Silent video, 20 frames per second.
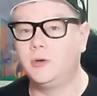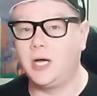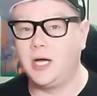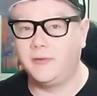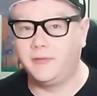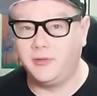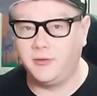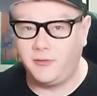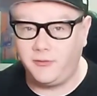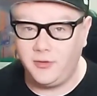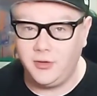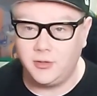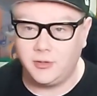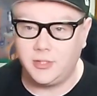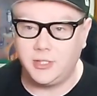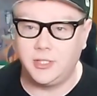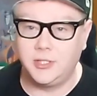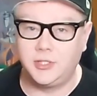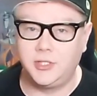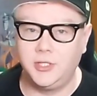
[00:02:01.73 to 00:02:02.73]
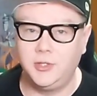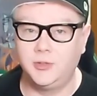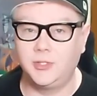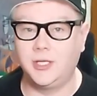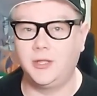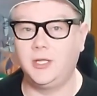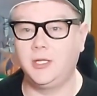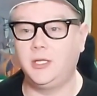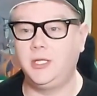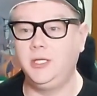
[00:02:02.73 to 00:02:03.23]
off-the-field issues. I
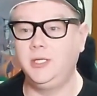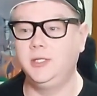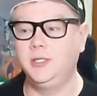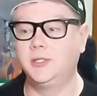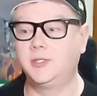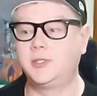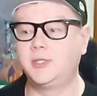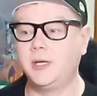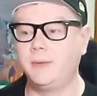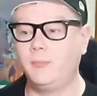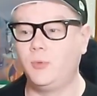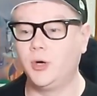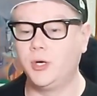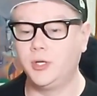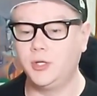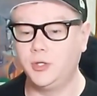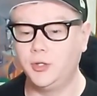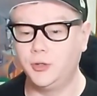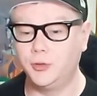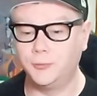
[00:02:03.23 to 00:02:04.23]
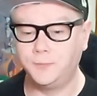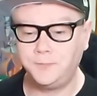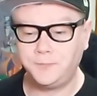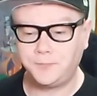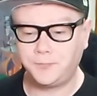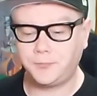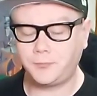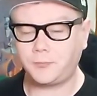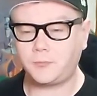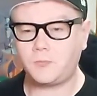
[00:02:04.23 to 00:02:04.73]
think he's someone who
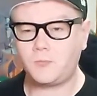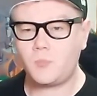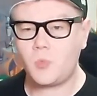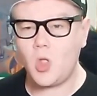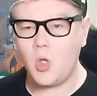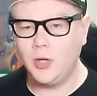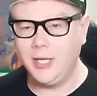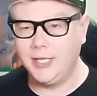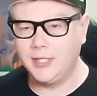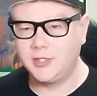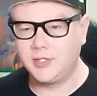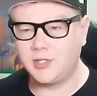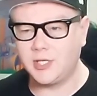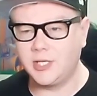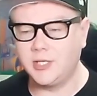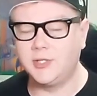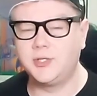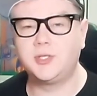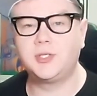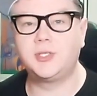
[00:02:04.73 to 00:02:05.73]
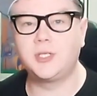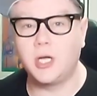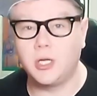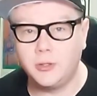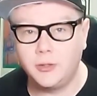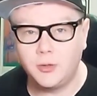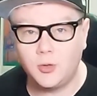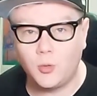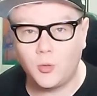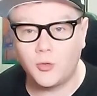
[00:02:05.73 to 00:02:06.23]
is a
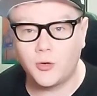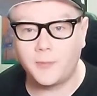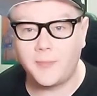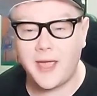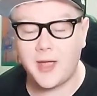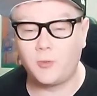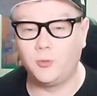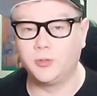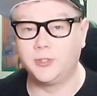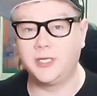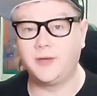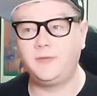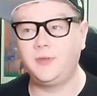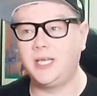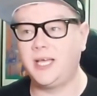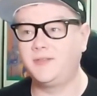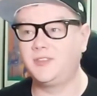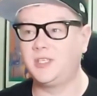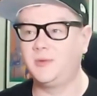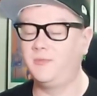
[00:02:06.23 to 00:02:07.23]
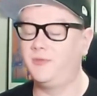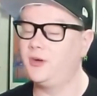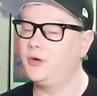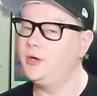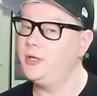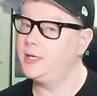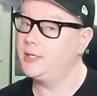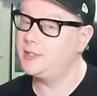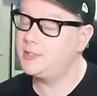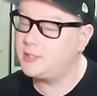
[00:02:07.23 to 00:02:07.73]
solid quarterback, will definitely have some
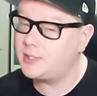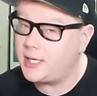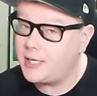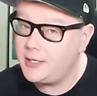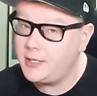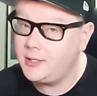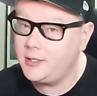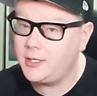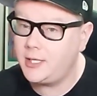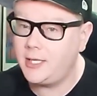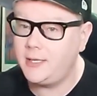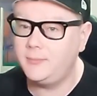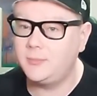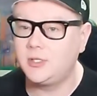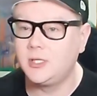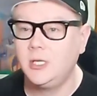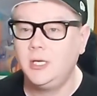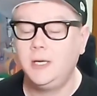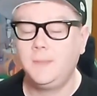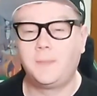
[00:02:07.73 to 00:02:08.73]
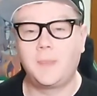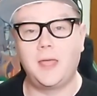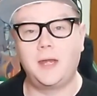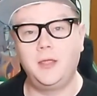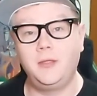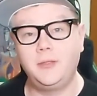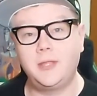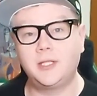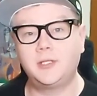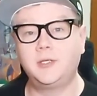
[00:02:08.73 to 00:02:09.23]
very exciting games, and I
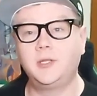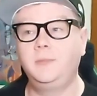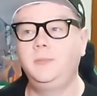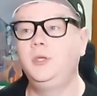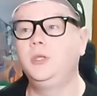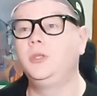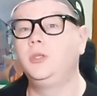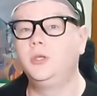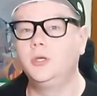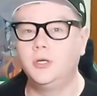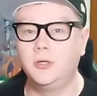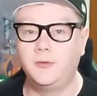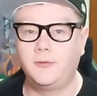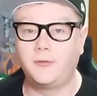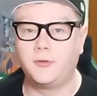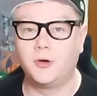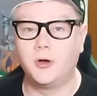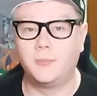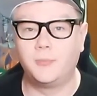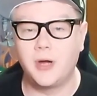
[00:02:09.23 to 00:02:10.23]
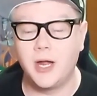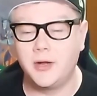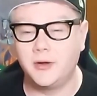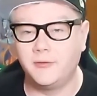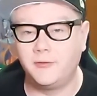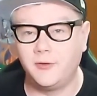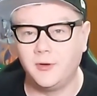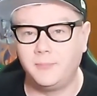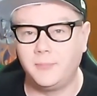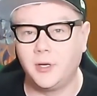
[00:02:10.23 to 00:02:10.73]
think that's going to be good for a brand of
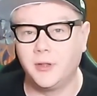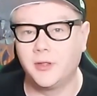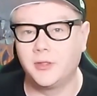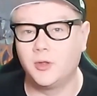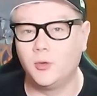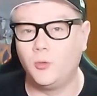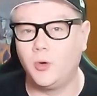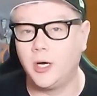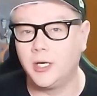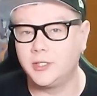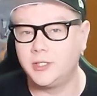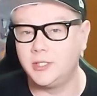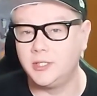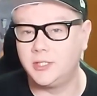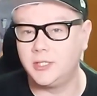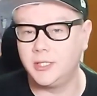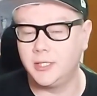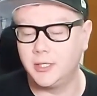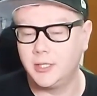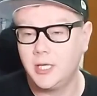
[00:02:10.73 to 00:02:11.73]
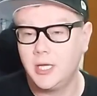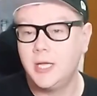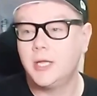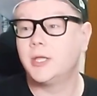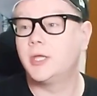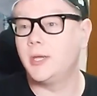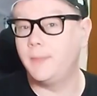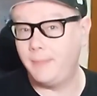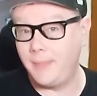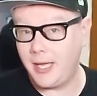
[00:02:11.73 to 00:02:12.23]
football that the Washington
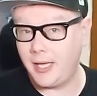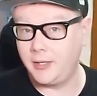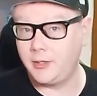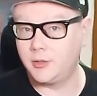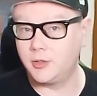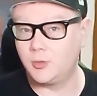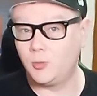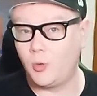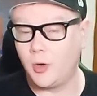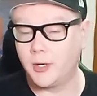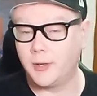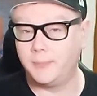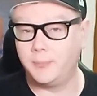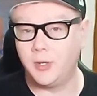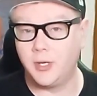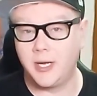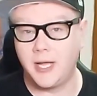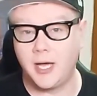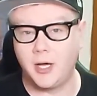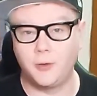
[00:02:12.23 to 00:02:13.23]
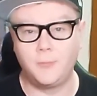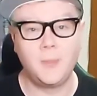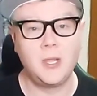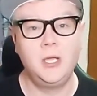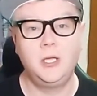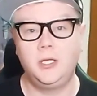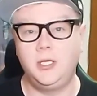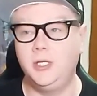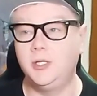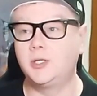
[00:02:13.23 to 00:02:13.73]
Commanders want to put out.
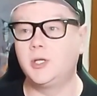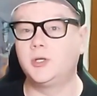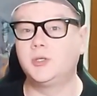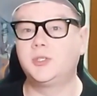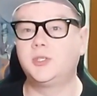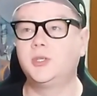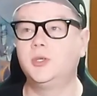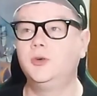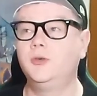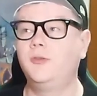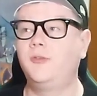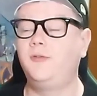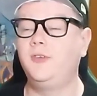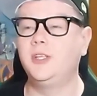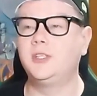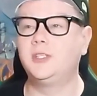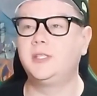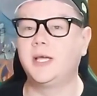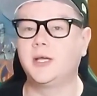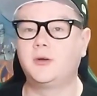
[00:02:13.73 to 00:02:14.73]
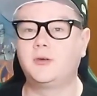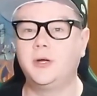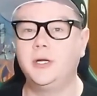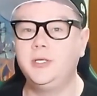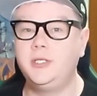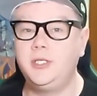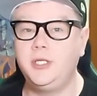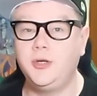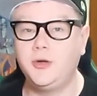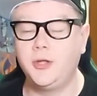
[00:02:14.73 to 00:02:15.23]
He's also fits that
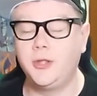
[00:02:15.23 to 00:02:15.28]
criteria